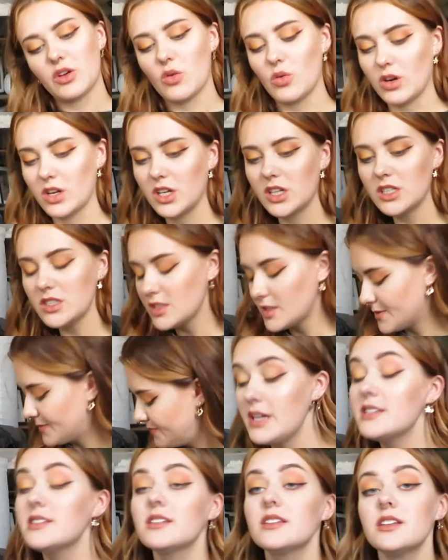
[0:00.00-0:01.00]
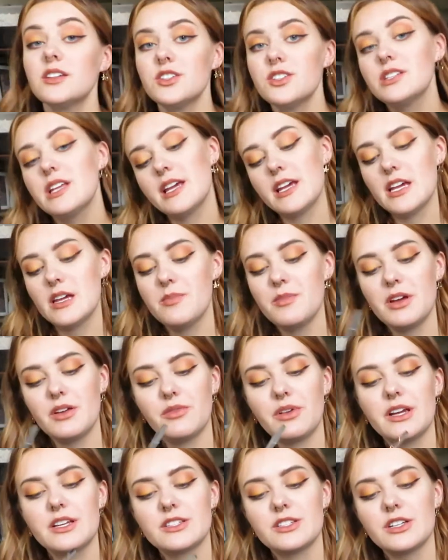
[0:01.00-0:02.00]
corners. Basically just taking my
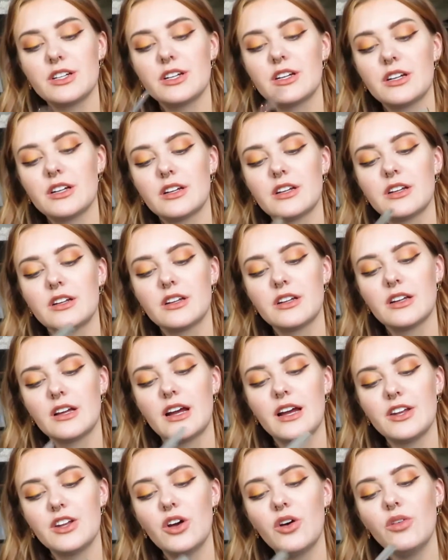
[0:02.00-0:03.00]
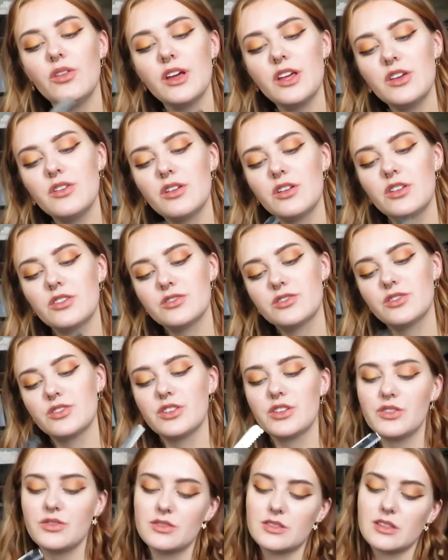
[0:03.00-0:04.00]
razor. I know that you can also
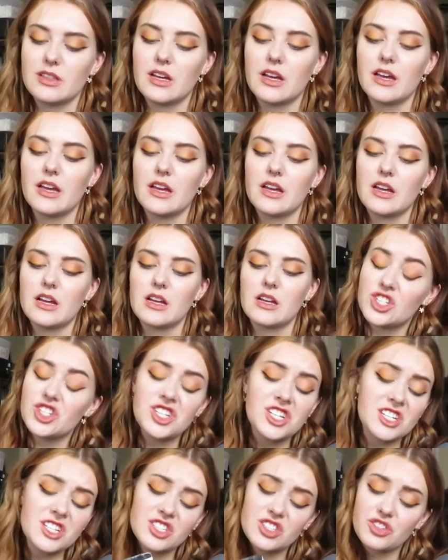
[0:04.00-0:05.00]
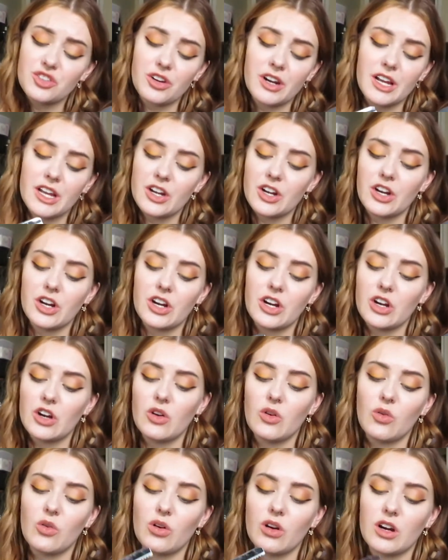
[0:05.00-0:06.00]
use like cheese grater
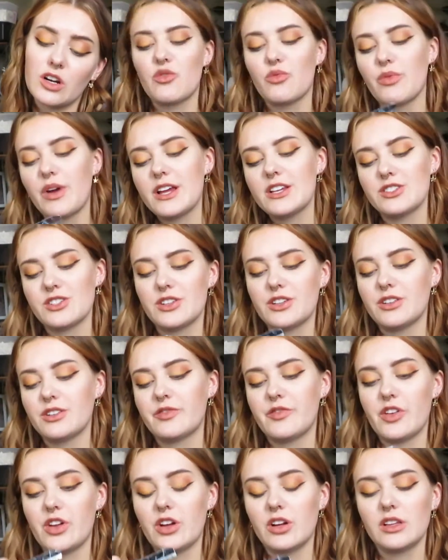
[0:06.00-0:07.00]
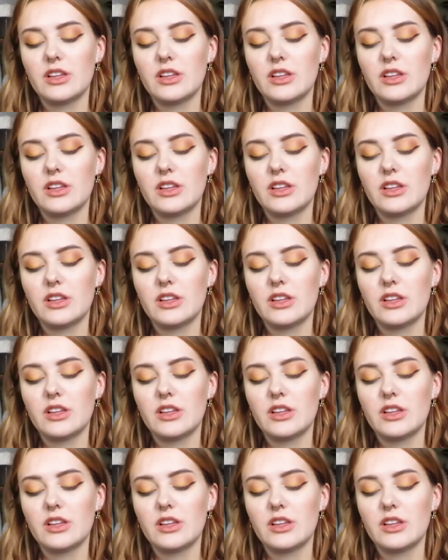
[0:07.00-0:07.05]
or razor for your